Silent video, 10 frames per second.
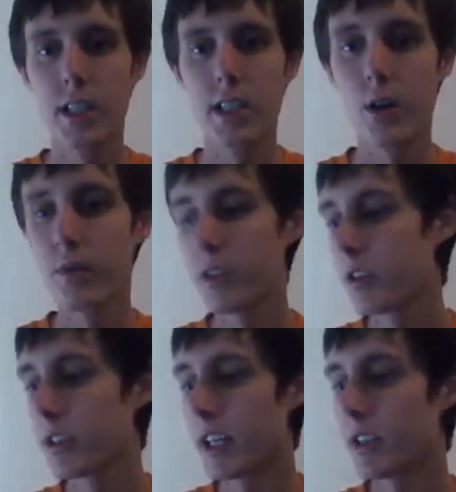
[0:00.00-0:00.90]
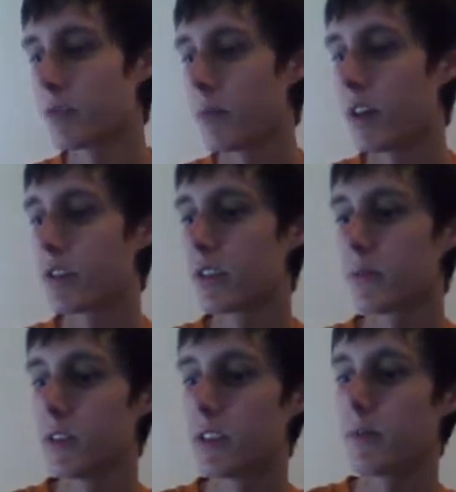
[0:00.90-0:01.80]
hopefully you don't attack into a monster,
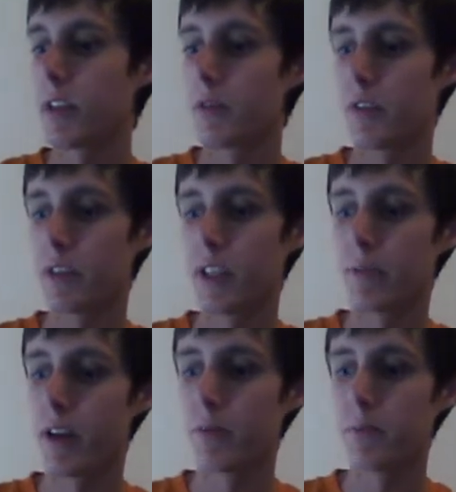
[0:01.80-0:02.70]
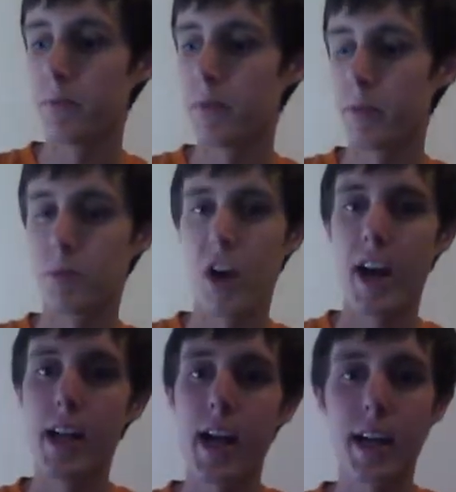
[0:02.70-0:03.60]
but sometimes you have to get around like
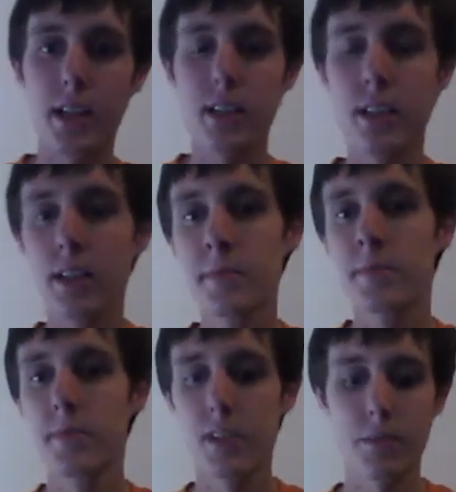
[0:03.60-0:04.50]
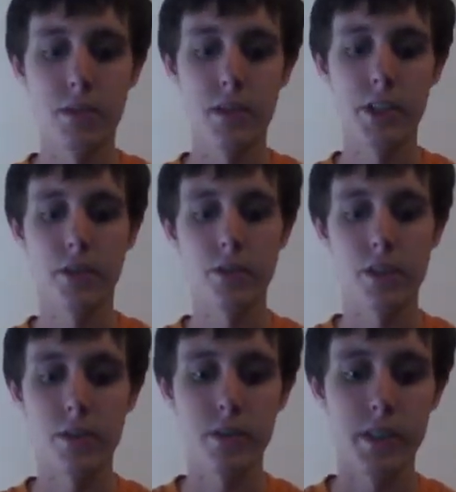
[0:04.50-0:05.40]
Brionac or some synchros
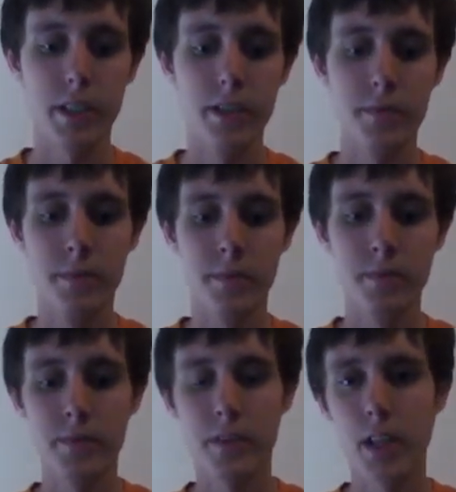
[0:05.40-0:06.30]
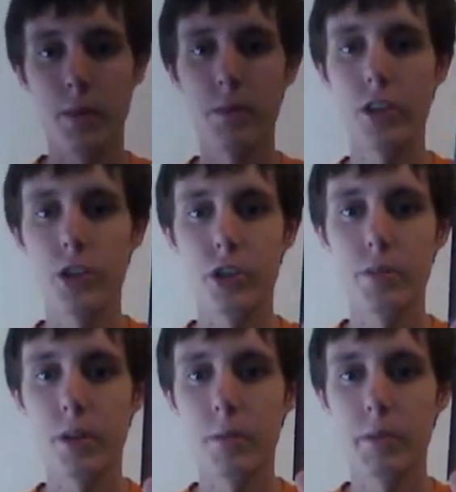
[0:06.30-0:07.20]
that are really good. Got one
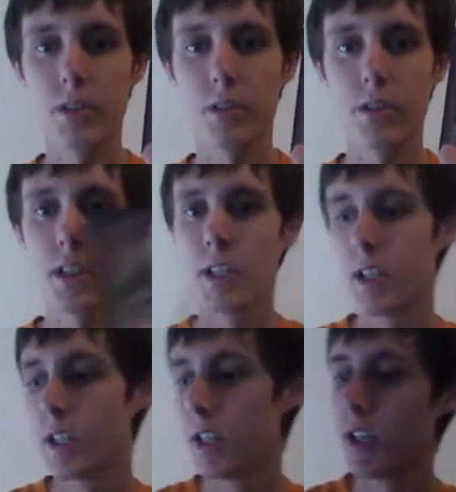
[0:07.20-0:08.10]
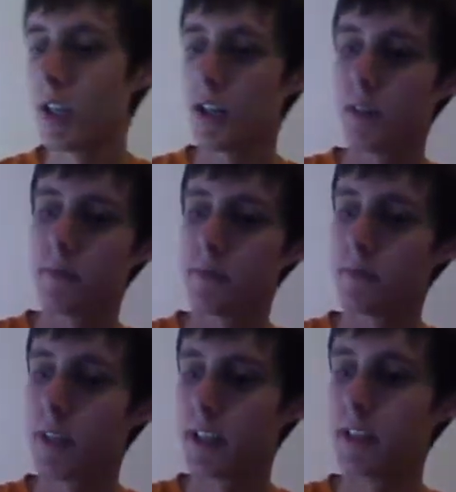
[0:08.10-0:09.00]
Kokumaru Beetle.
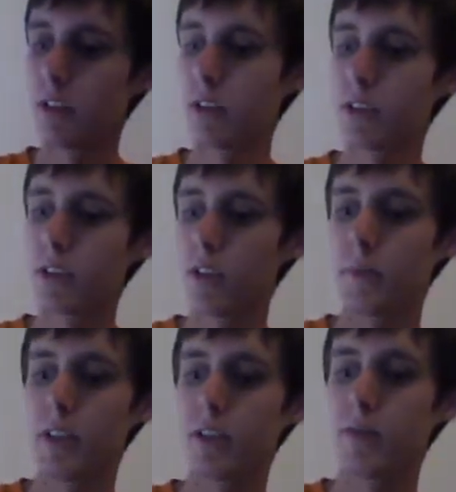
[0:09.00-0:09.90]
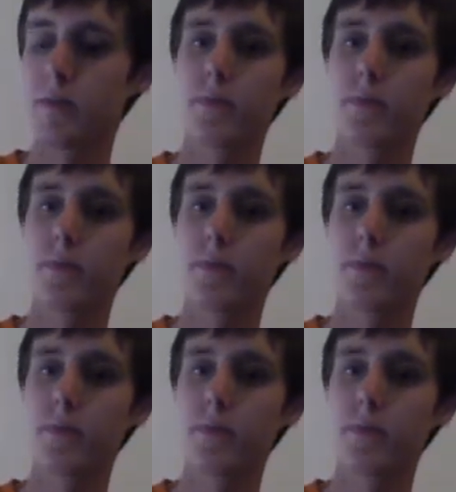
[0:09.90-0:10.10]
1900 is another beater.